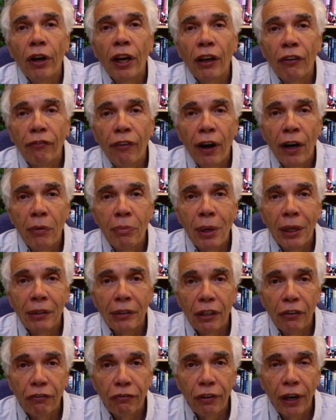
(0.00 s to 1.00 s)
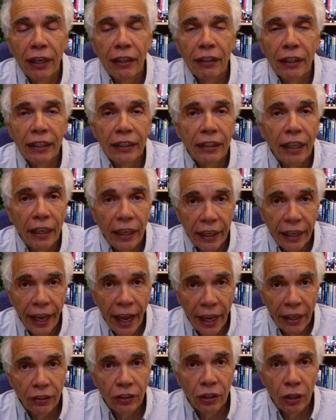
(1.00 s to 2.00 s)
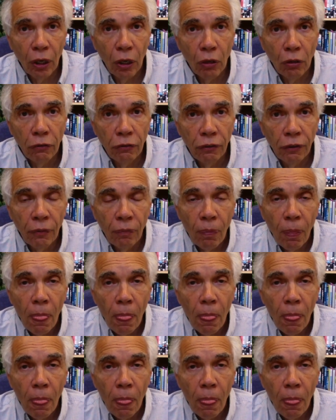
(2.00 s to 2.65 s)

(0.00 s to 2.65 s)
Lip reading: environmentally friendly than a gas stove,